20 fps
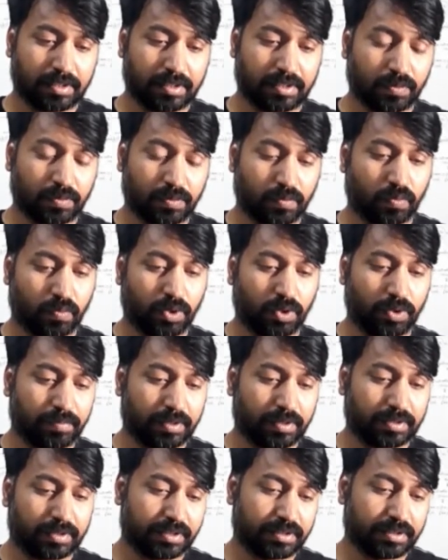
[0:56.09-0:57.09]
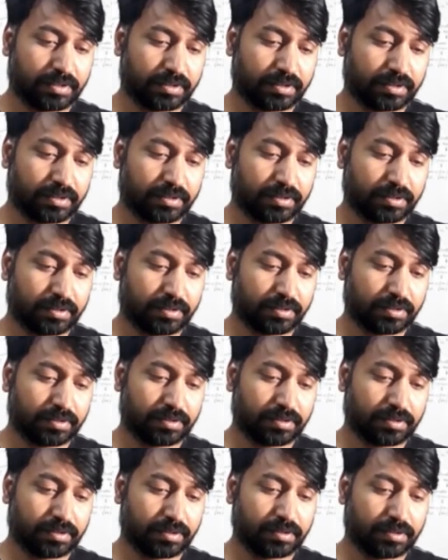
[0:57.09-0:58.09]
volume percentage.
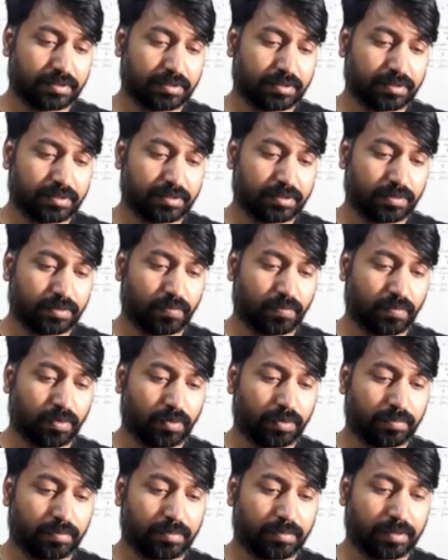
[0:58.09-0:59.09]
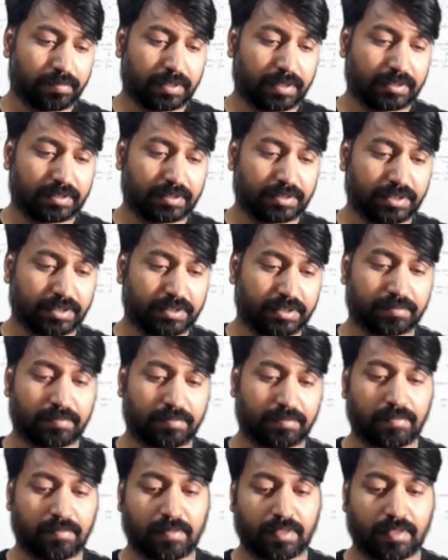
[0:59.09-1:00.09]
Volume percentage.
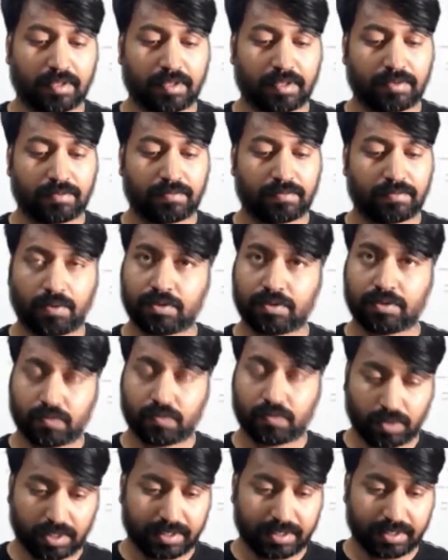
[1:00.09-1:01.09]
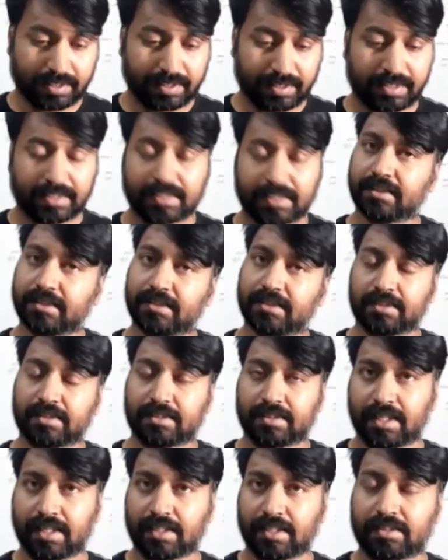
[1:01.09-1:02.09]
Fourth one is
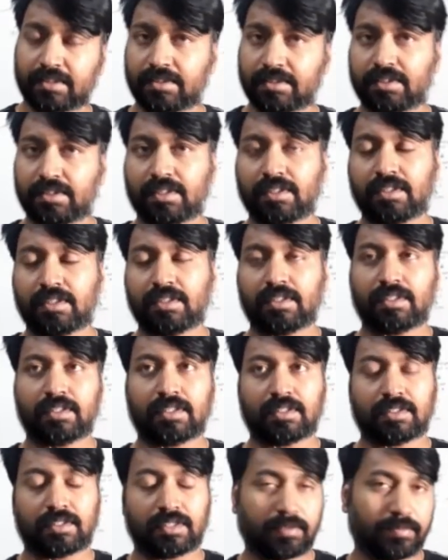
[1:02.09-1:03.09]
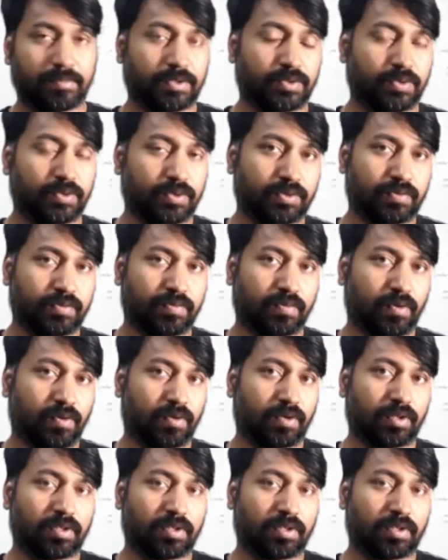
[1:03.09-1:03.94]
that term is used for